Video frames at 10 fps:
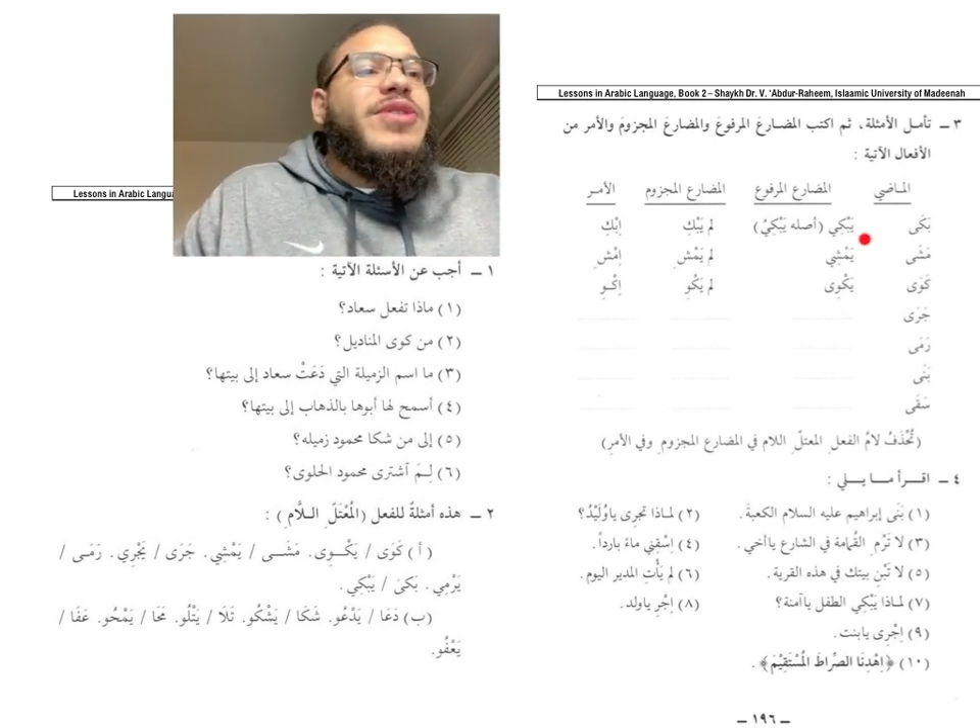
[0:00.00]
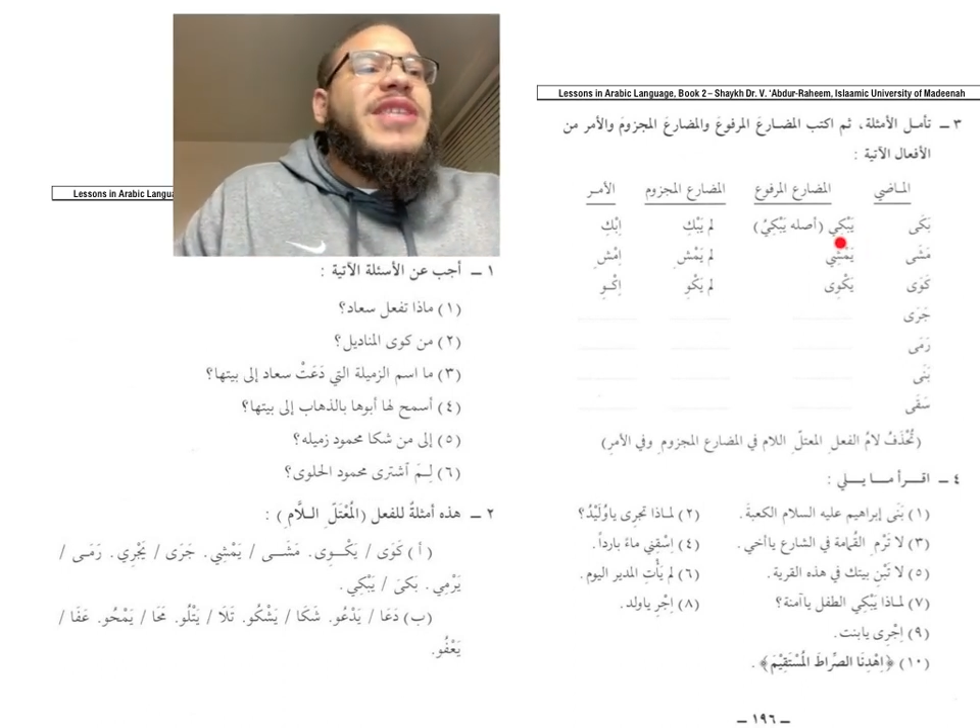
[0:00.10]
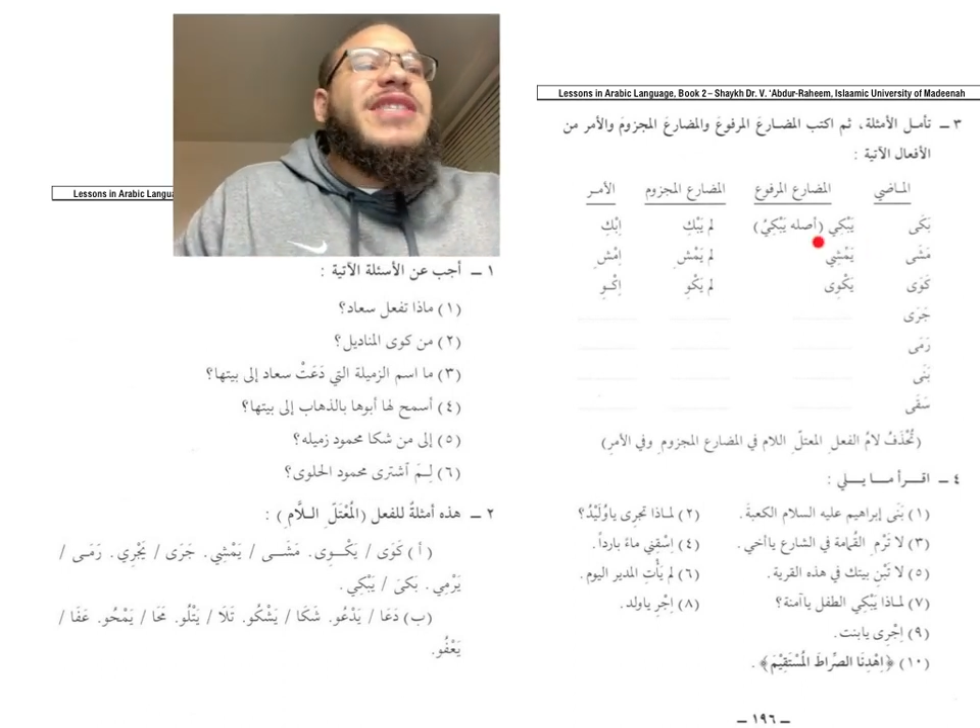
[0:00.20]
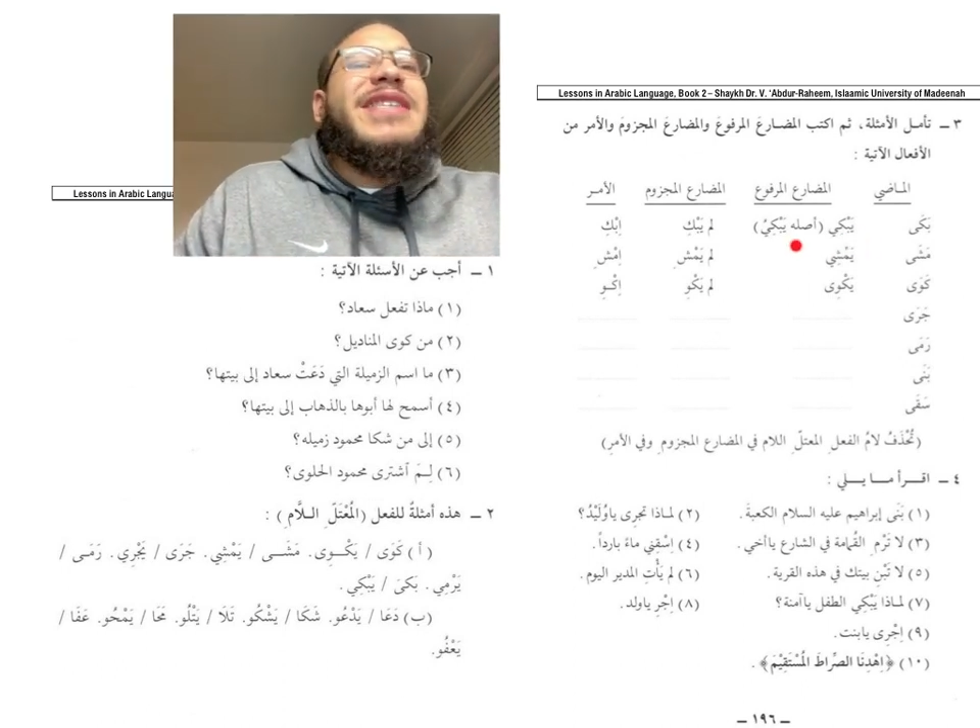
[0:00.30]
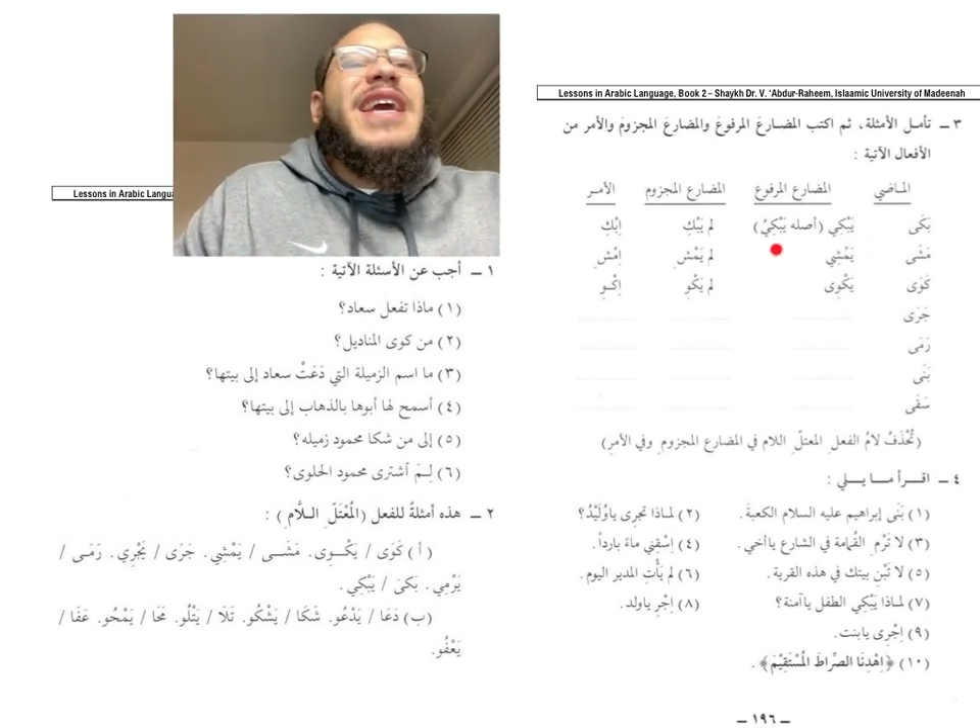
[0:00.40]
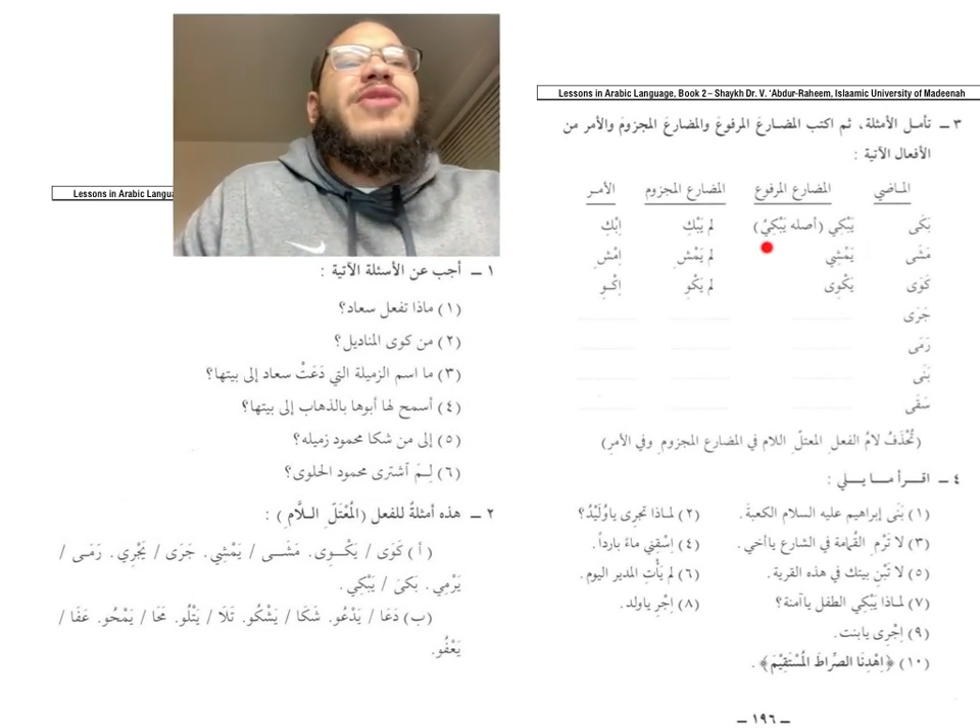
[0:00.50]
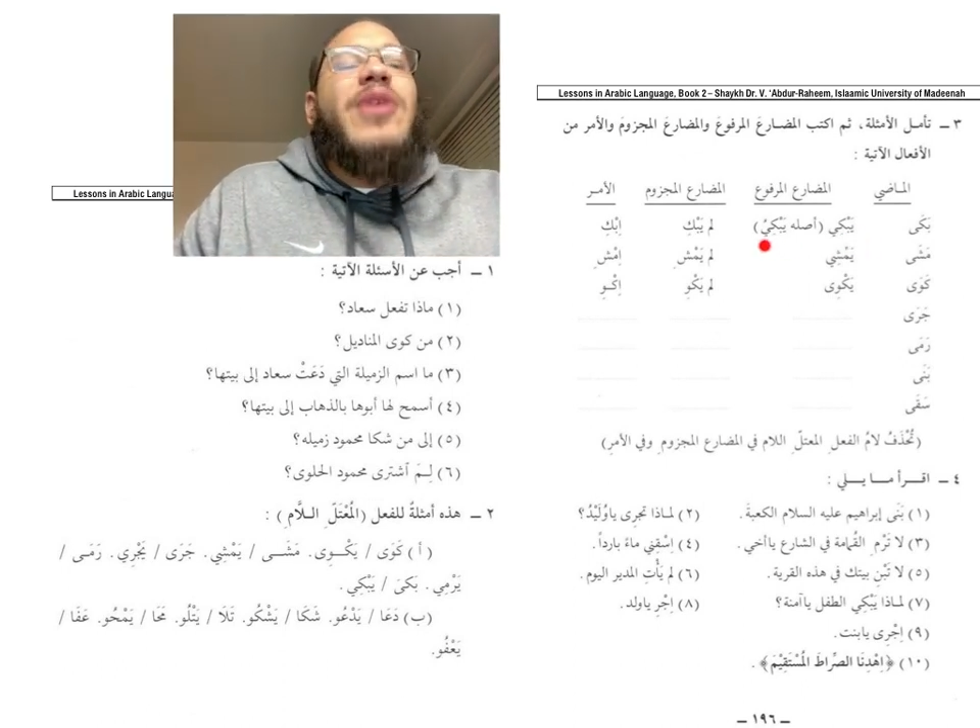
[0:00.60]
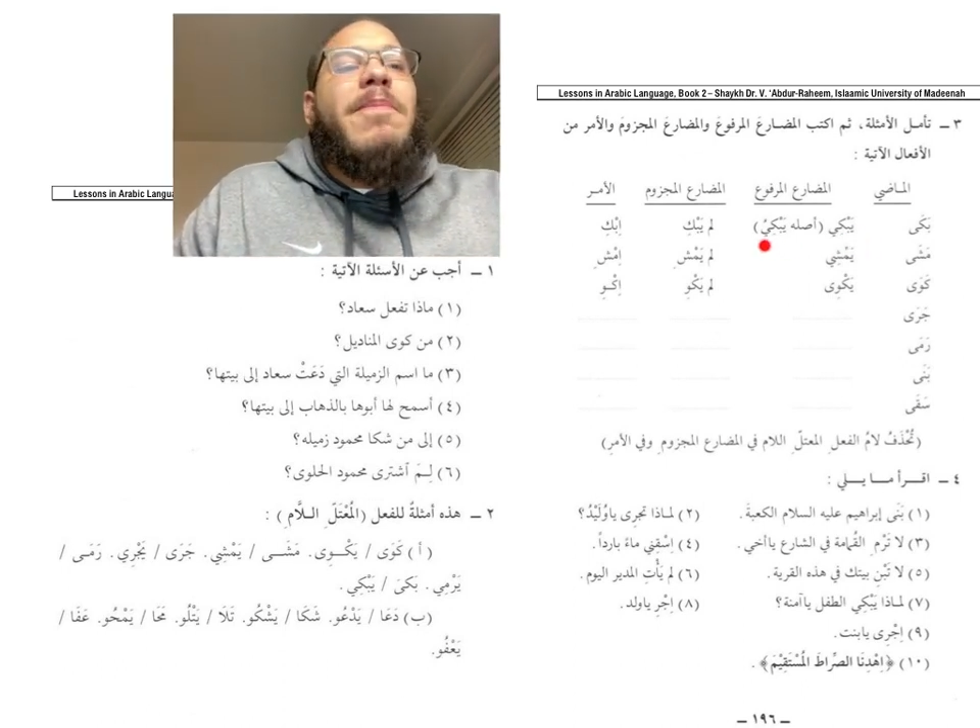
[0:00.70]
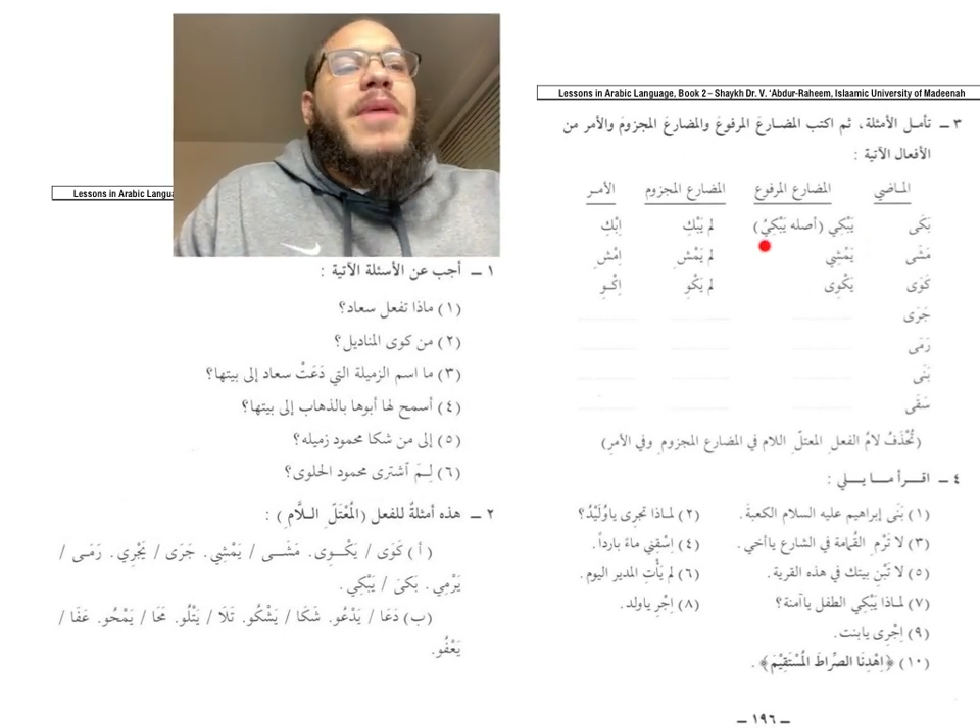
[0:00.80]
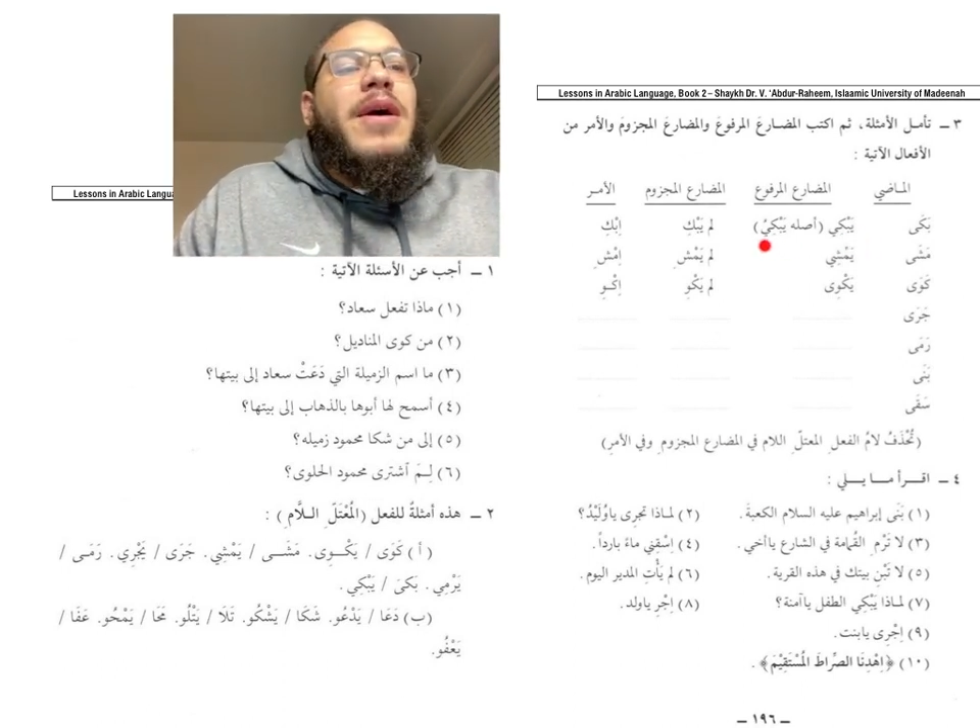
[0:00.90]
so it doesn't take
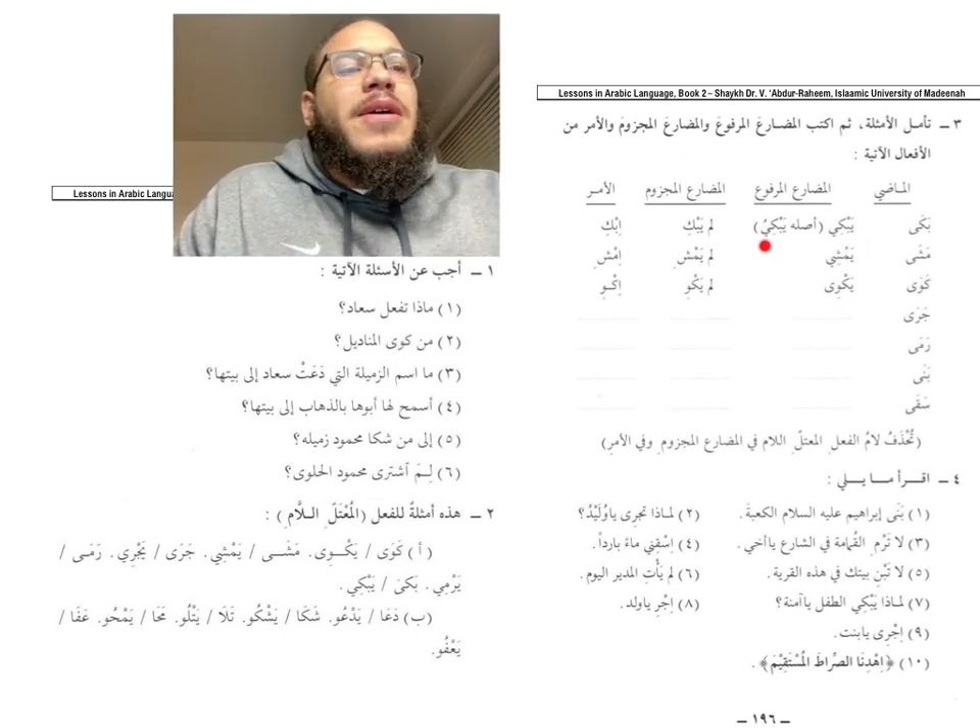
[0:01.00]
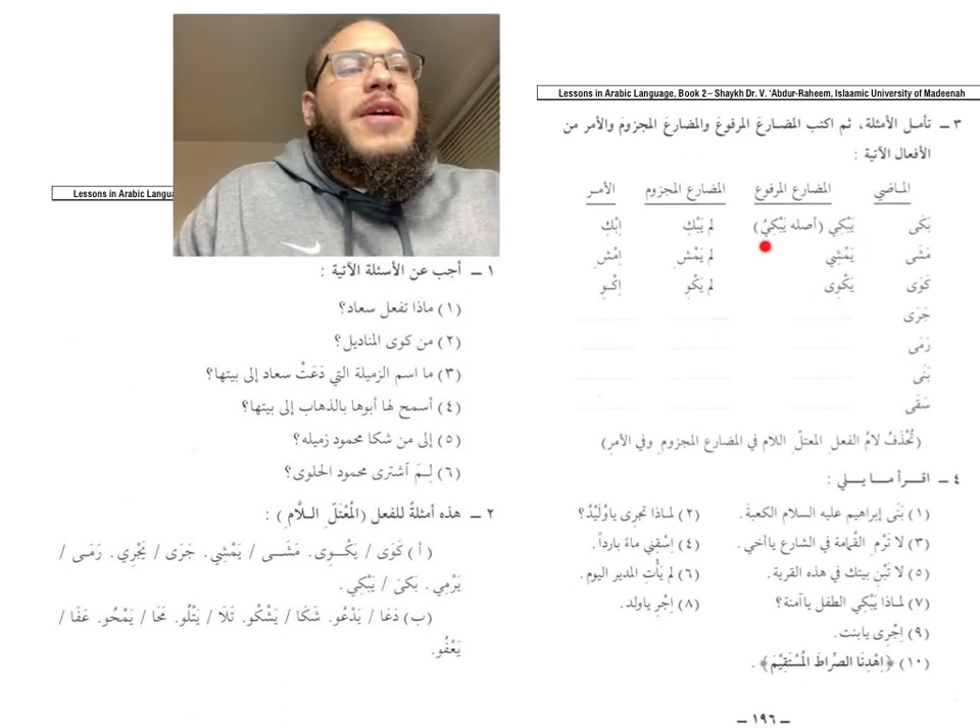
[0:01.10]
dhamma.